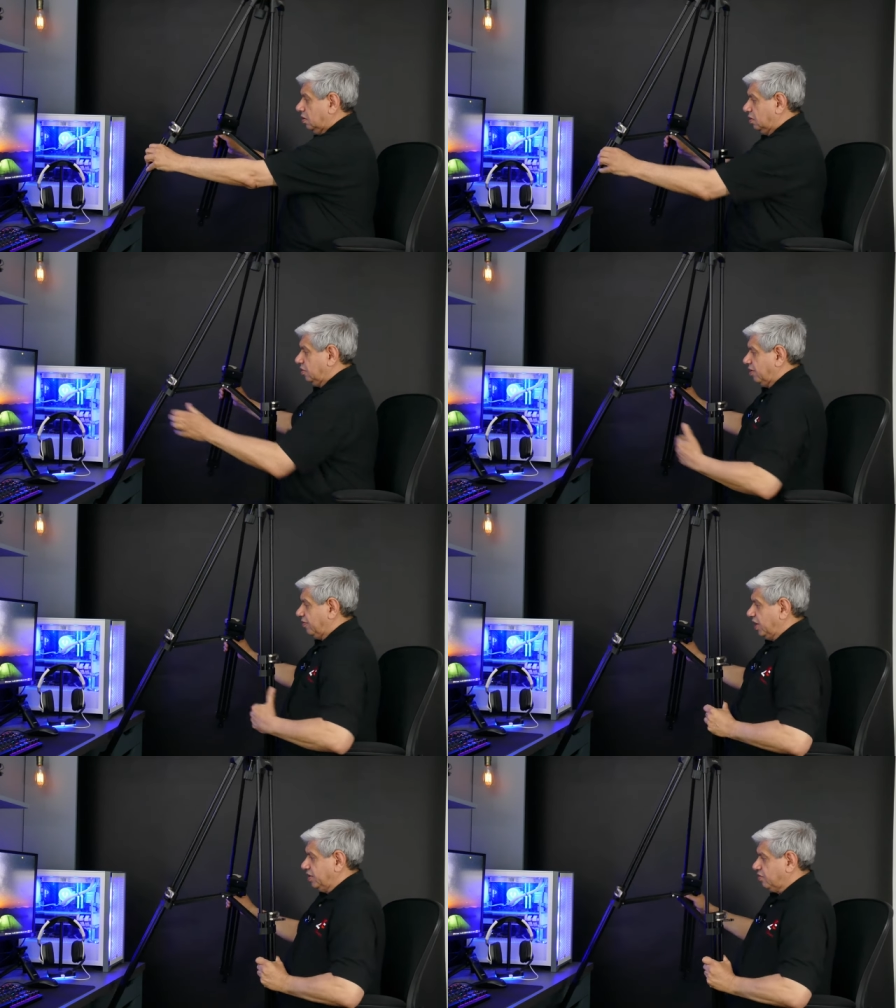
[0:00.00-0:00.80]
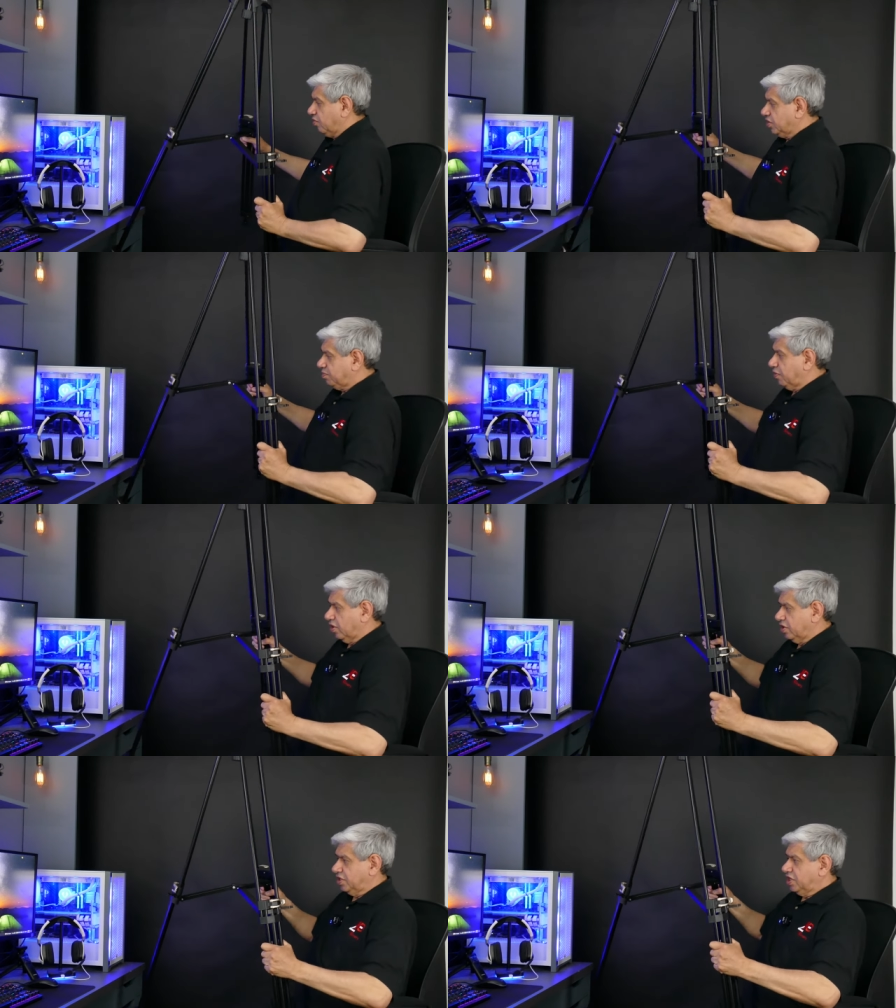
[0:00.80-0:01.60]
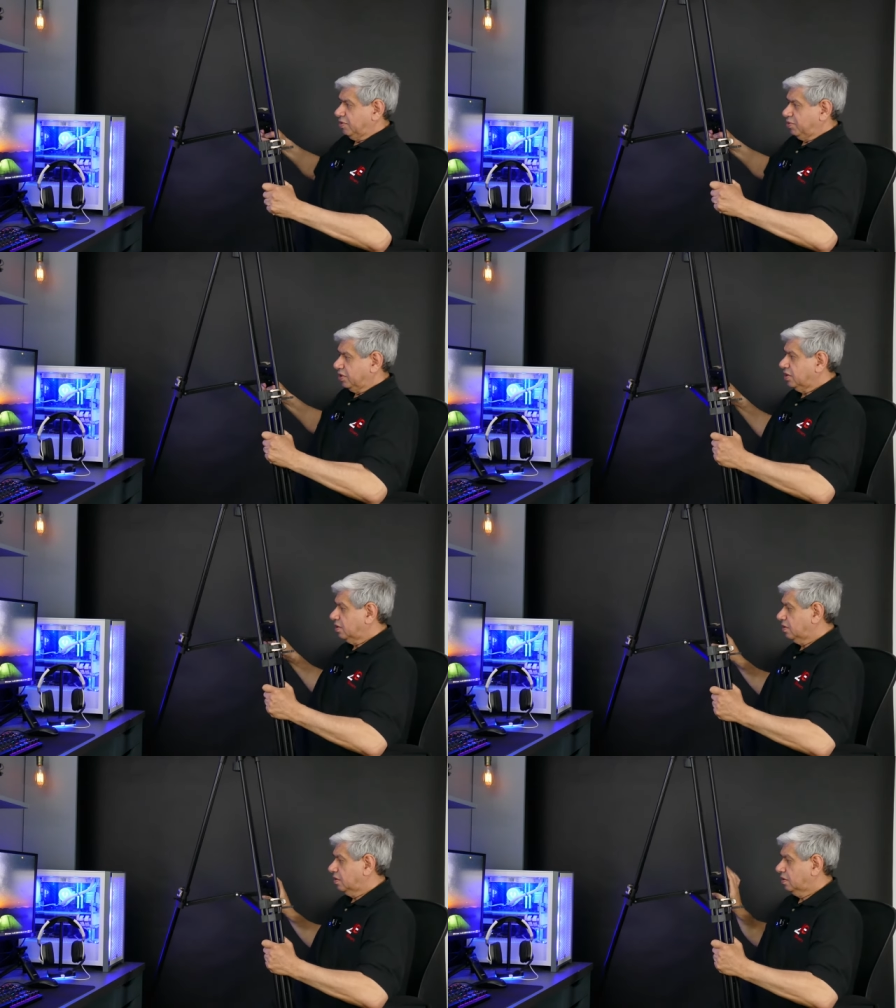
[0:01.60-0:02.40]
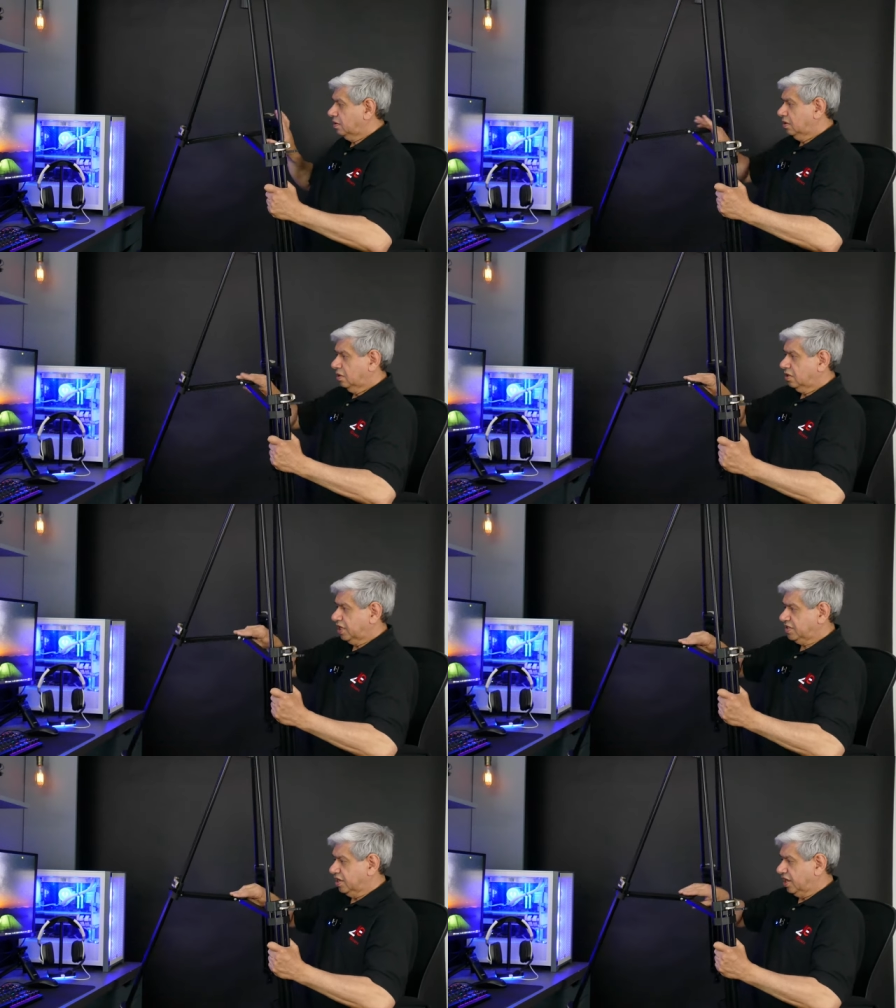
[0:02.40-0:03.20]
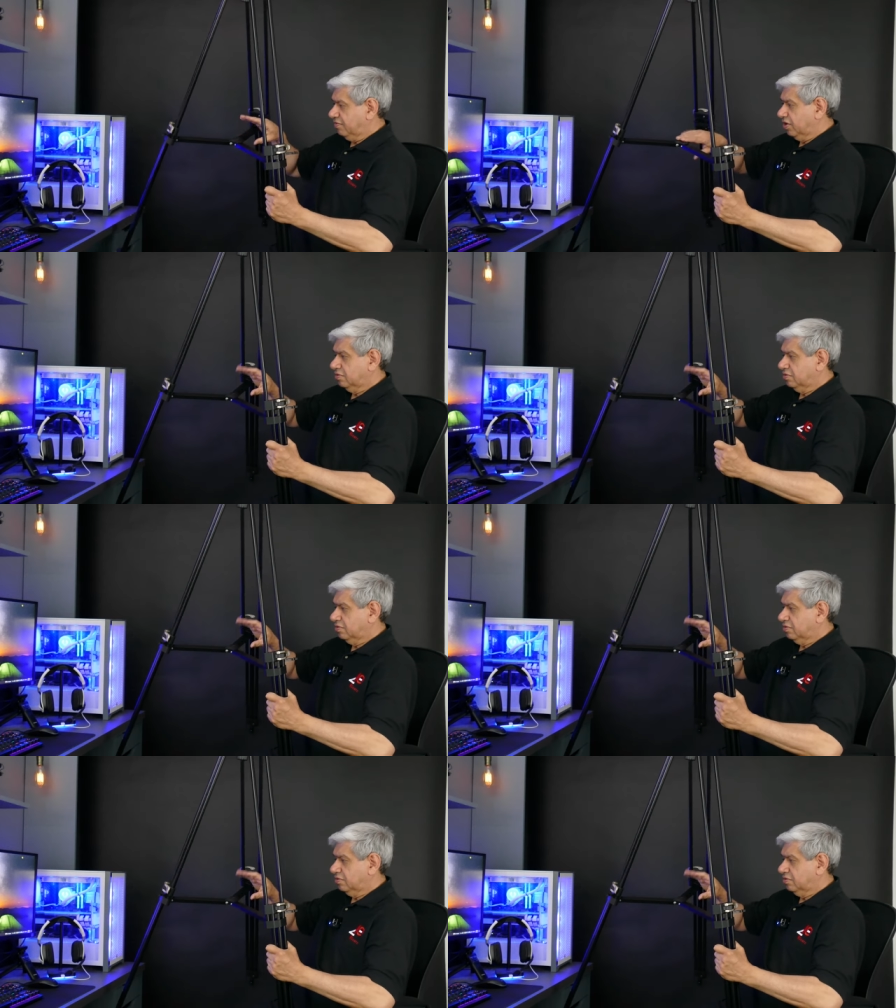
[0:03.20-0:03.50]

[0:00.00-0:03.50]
you have a nice crossbar to keep it nice and level.